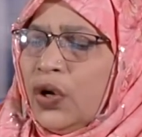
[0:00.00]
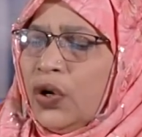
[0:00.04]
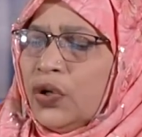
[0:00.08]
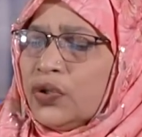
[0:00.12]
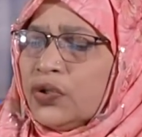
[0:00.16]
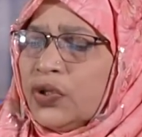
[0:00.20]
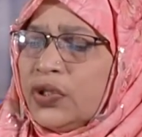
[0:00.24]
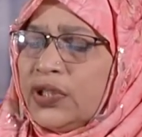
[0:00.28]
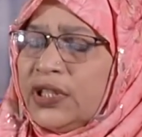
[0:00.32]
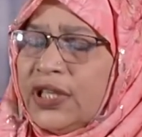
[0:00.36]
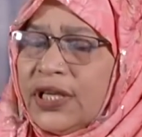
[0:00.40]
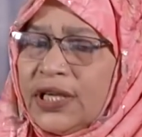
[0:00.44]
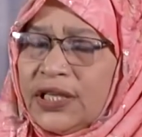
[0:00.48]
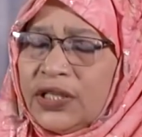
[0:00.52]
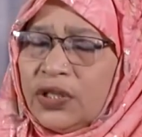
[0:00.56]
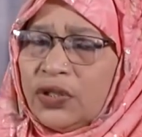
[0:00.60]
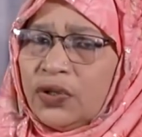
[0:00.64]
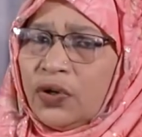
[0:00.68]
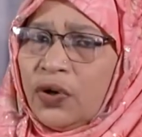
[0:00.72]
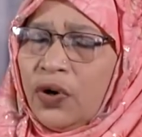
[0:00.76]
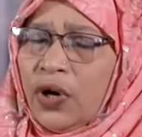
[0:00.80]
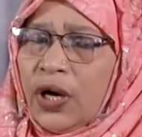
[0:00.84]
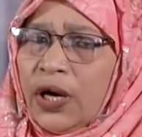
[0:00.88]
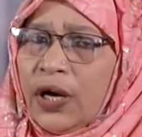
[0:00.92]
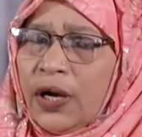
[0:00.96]
So these
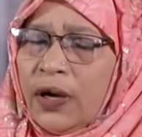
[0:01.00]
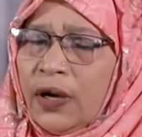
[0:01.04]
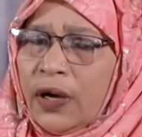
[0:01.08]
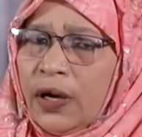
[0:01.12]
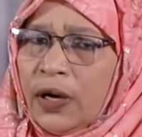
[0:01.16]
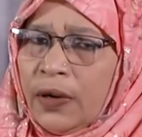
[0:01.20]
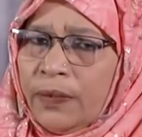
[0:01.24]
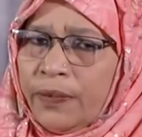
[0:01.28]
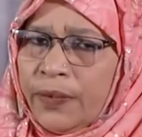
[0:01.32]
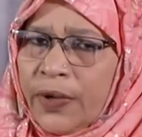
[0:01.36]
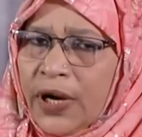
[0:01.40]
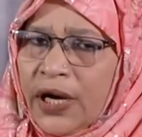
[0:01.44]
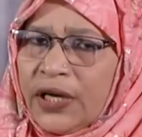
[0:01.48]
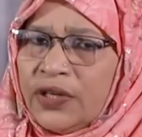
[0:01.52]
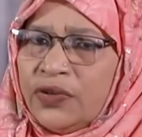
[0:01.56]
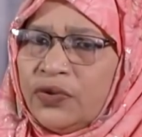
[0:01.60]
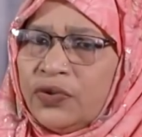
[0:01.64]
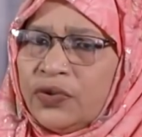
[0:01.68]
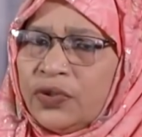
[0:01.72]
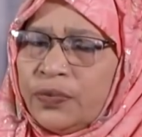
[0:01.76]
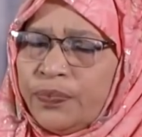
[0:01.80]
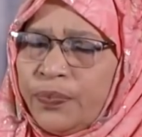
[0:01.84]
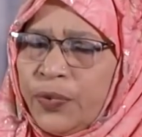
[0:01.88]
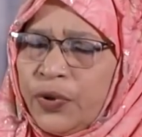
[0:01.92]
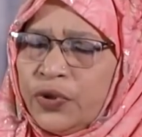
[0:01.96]

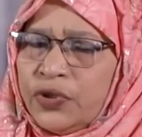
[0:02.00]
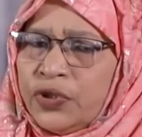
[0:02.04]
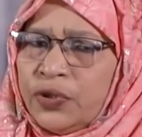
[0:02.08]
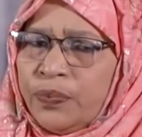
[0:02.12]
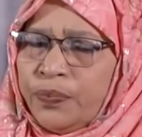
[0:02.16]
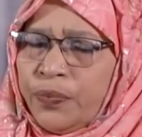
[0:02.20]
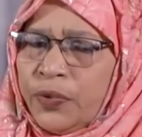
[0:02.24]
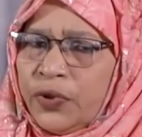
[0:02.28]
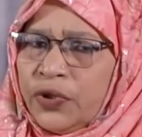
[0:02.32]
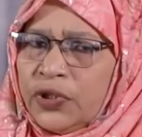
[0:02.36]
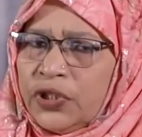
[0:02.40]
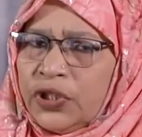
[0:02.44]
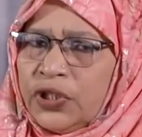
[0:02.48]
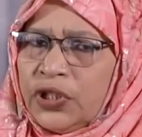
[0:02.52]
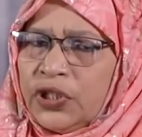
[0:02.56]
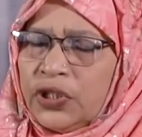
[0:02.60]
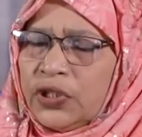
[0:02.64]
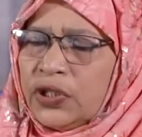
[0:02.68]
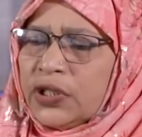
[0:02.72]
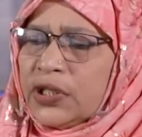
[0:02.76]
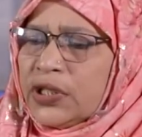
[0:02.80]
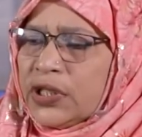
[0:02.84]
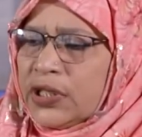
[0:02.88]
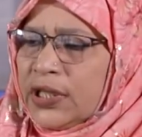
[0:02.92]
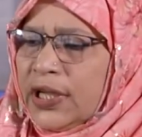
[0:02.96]

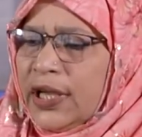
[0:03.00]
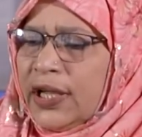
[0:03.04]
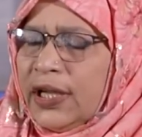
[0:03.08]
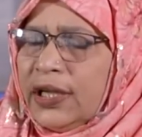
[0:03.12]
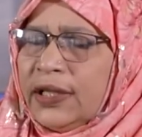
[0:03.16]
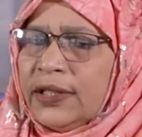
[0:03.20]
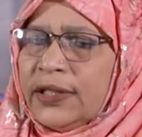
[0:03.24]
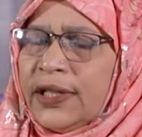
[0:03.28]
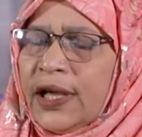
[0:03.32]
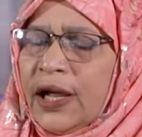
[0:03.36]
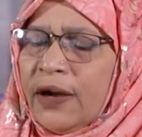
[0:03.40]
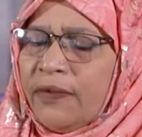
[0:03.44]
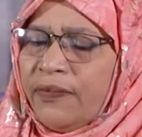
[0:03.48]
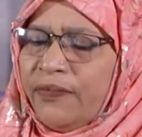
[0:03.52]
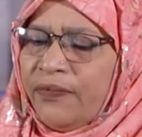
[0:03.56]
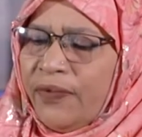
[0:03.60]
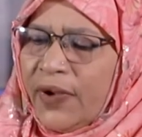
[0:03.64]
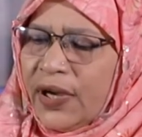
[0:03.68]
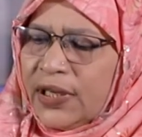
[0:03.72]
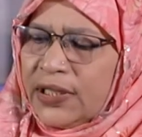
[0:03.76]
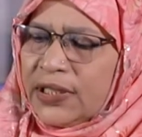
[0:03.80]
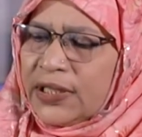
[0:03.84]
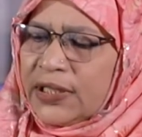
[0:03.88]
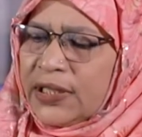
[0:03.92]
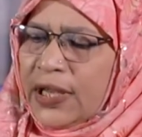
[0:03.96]
progenitor cell, they are
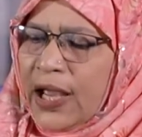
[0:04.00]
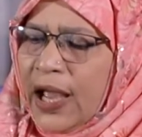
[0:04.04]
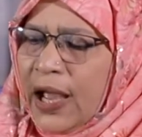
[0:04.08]
first